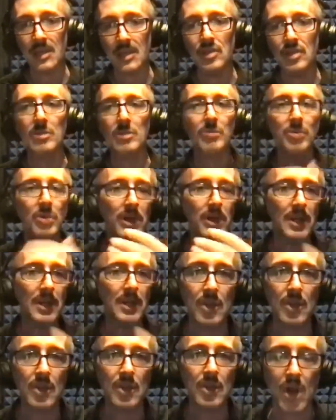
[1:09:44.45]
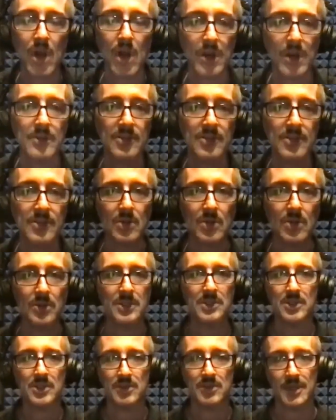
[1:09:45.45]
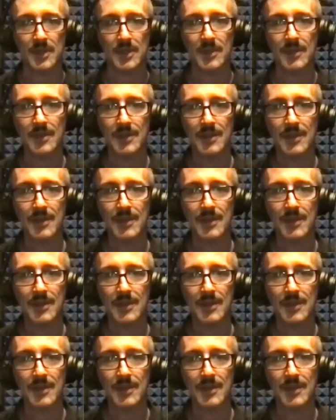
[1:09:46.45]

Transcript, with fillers: you're putting your heart and soul into it.